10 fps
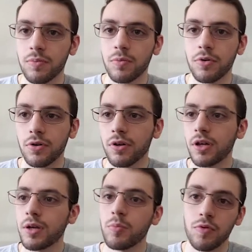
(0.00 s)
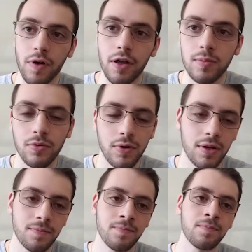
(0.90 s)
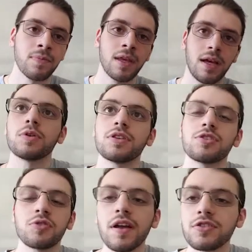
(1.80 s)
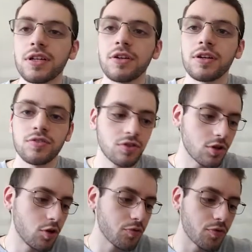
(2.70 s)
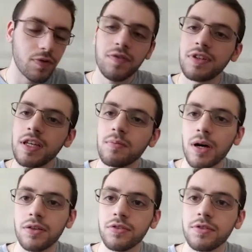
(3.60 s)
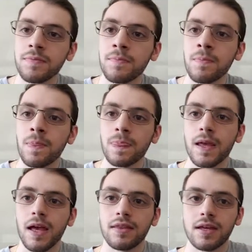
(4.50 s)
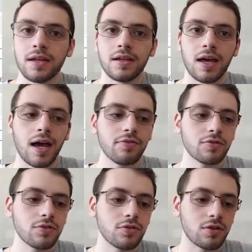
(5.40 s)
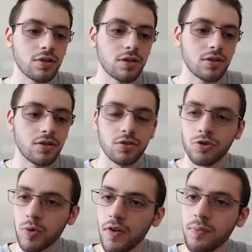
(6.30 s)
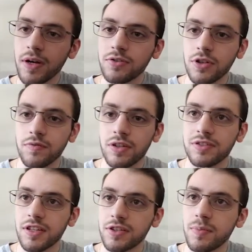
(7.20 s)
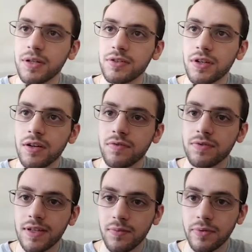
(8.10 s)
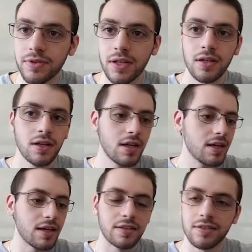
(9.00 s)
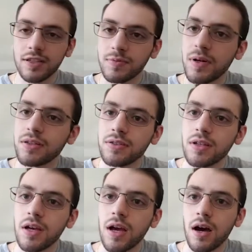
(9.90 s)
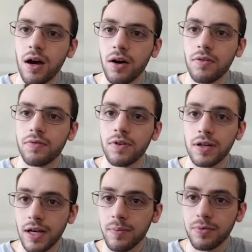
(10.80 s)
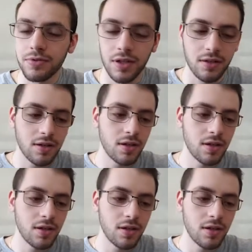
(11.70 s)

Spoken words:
more valuable, right? What the strategy here is to go for 15 months, and then after the 12 months of the 6 months of 7% and 6 months of 9%,